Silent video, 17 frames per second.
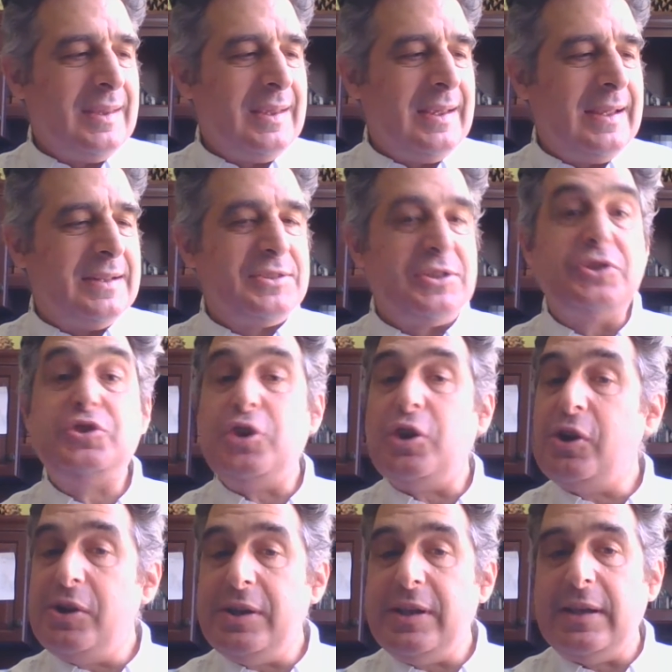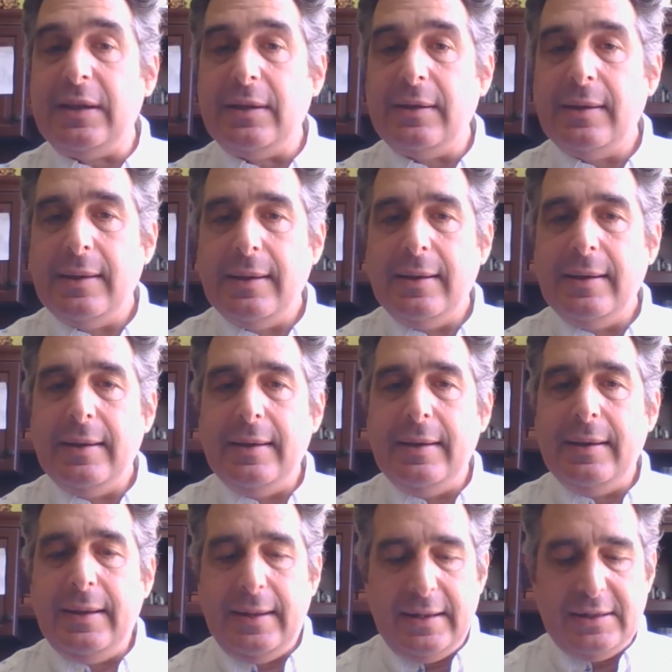It's a journey.
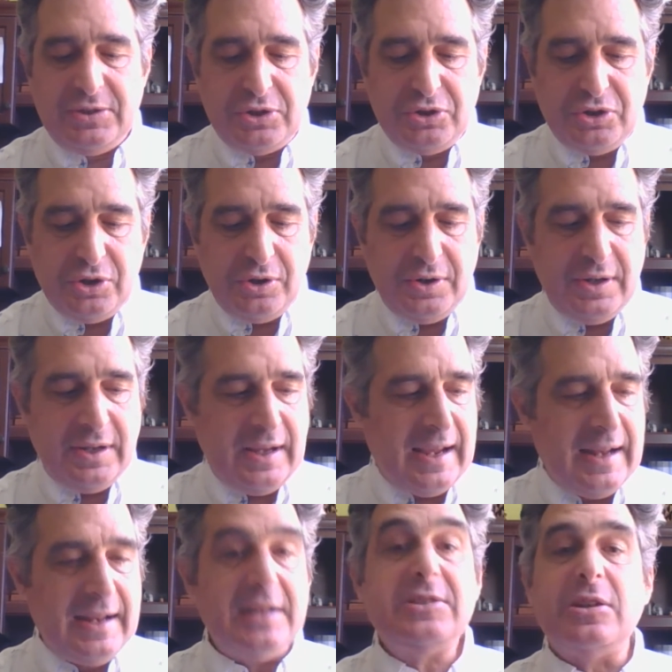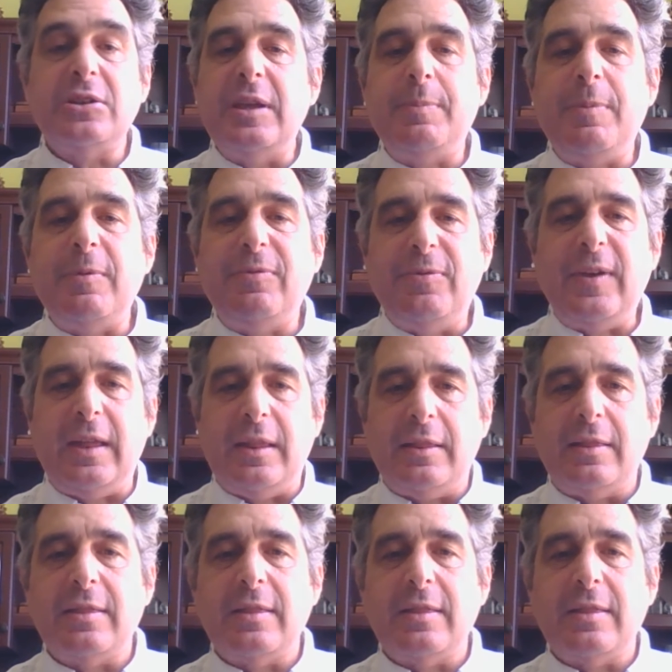It's a journey and it's a leap of faith.